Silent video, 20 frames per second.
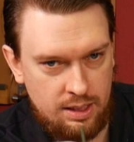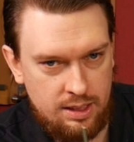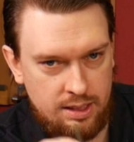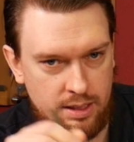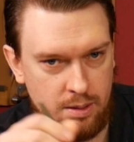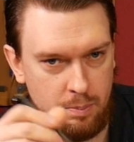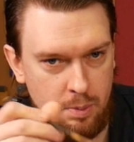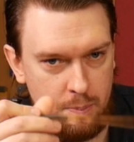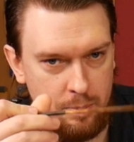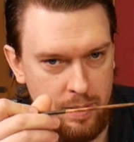I can
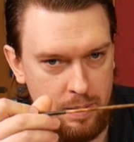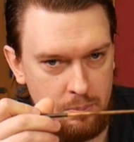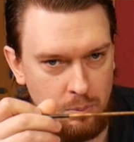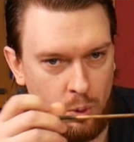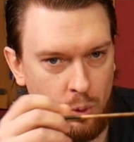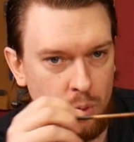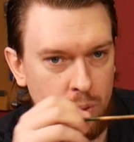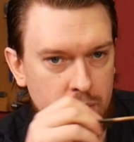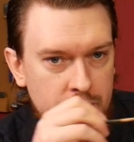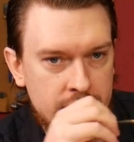dip a bit
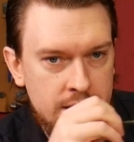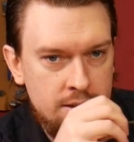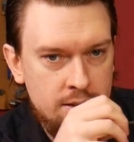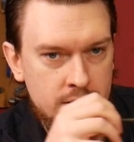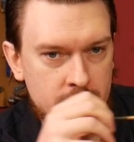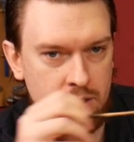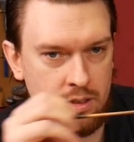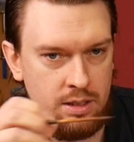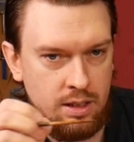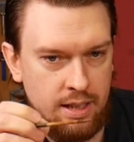more in,
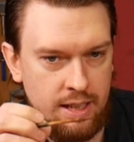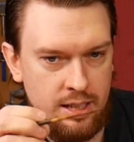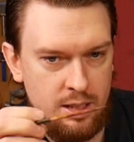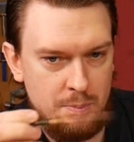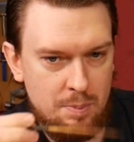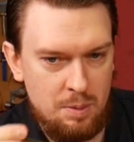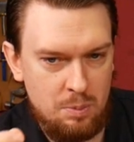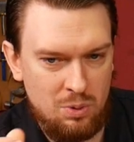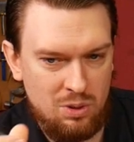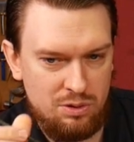so it has
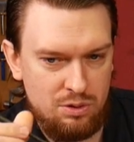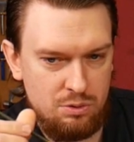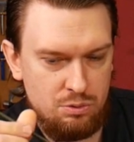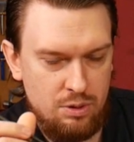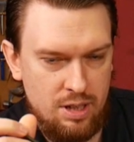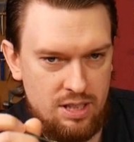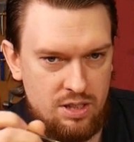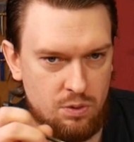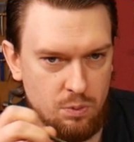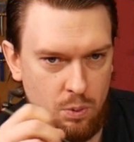a bit more of a
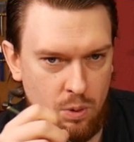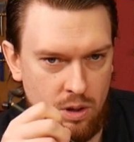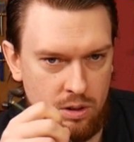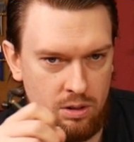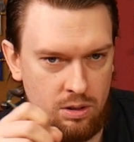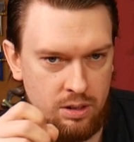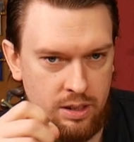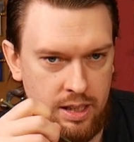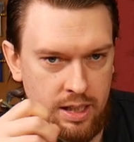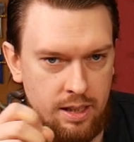
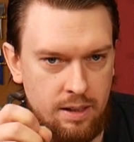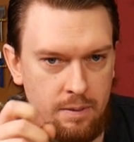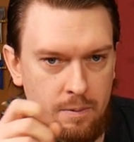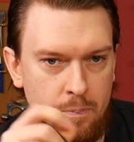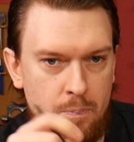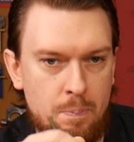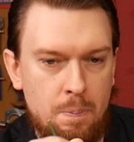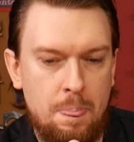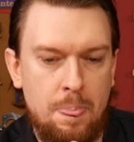reservoir on there.